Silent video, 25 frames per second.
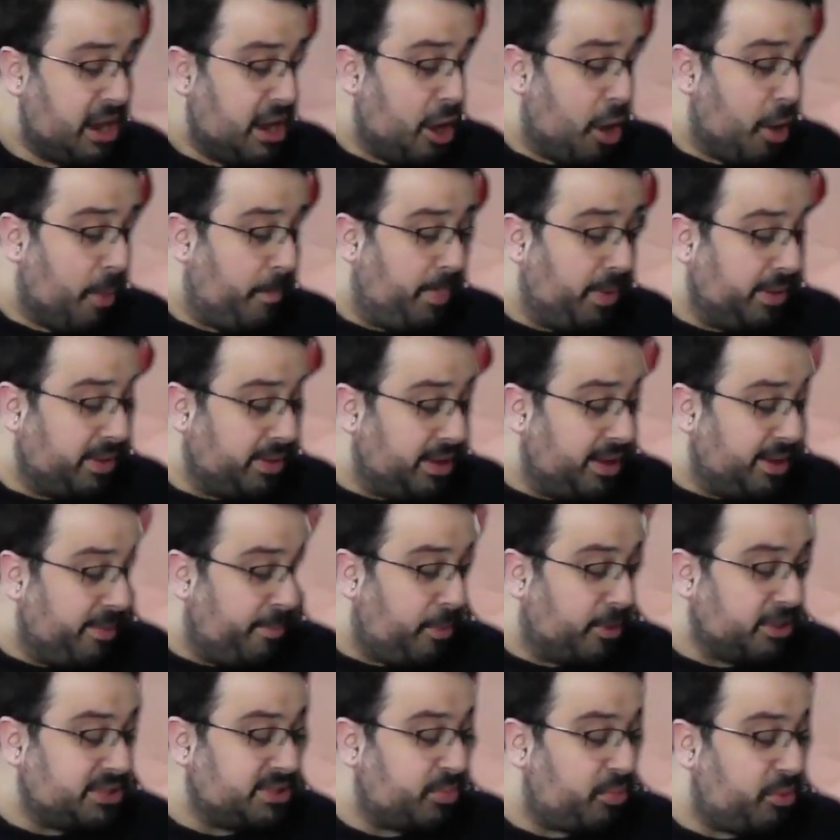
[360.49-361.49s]
Ability to
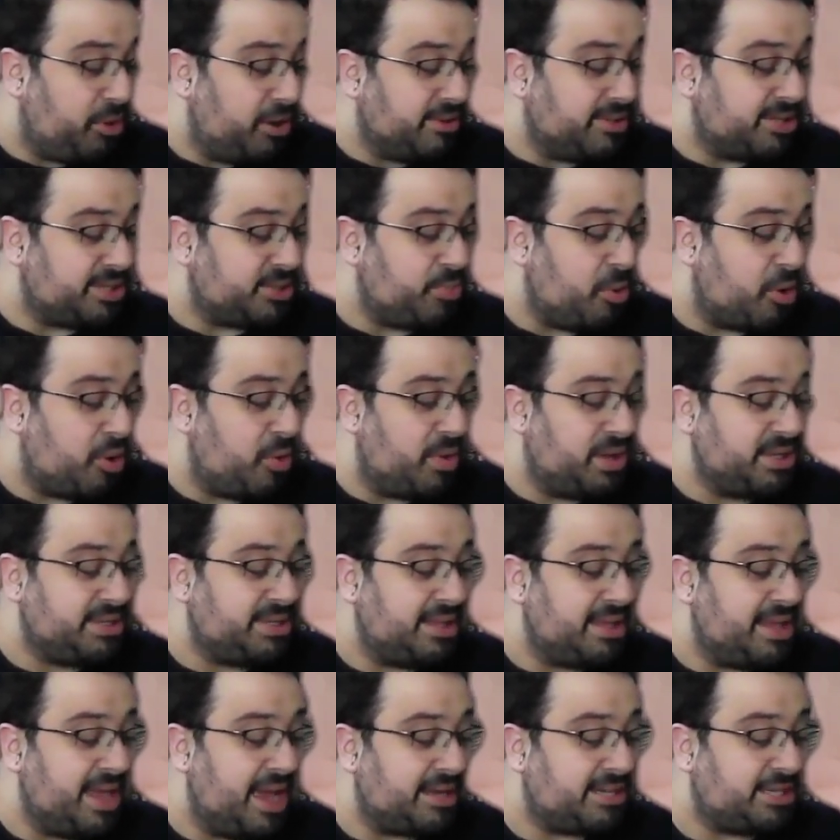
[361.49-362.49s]
poison point this Pokemon is
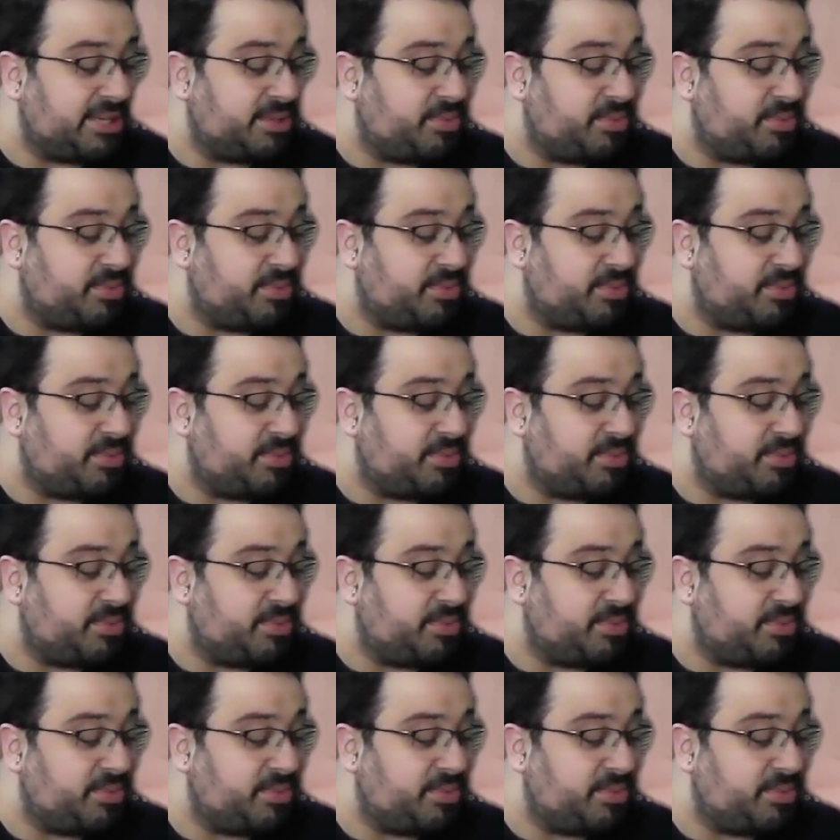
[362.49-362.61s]
the active